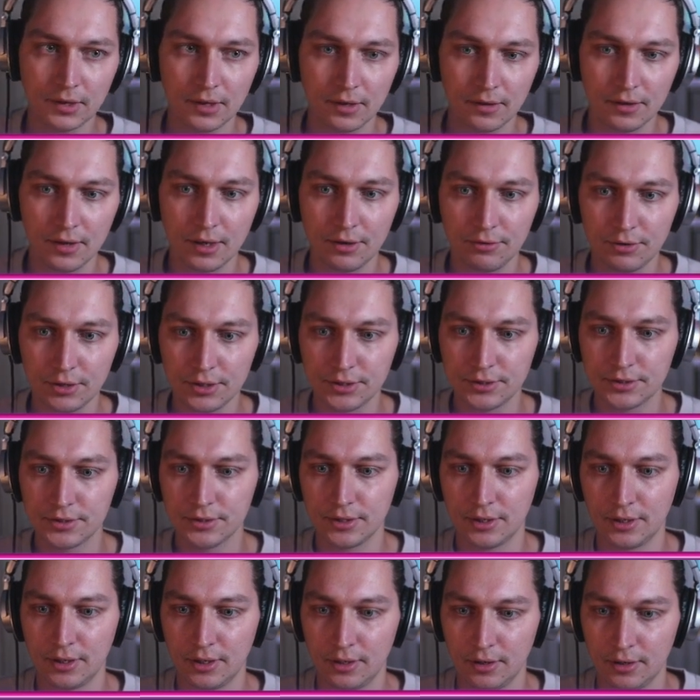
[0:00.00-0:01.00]
there is
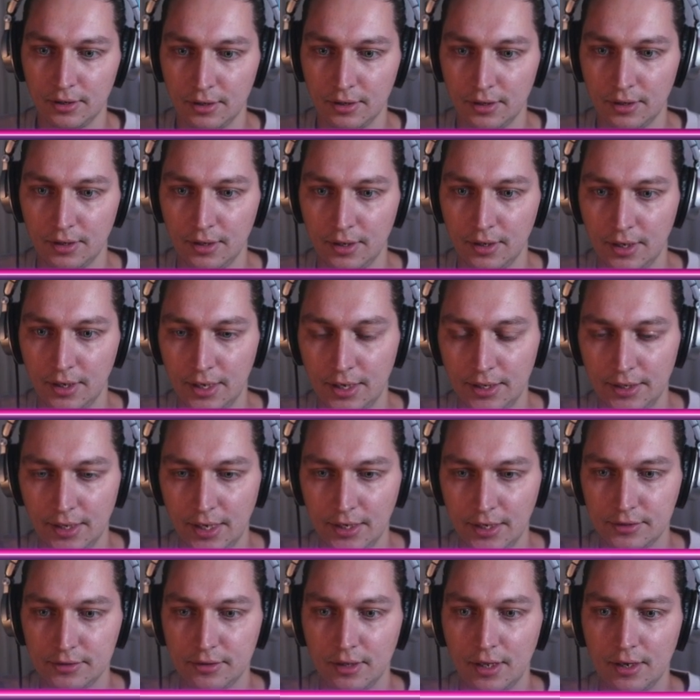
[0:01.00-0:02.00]
a
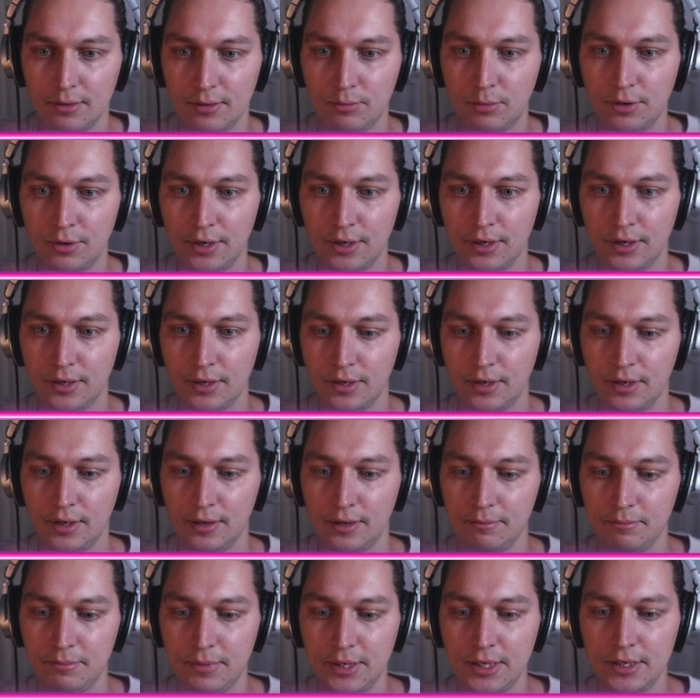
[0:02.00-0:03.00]
nice library,
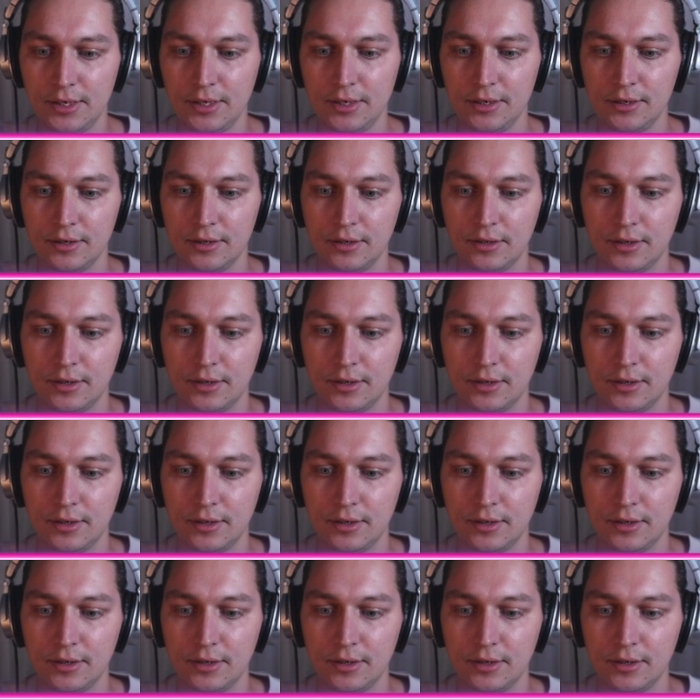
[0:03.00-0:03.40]
BD.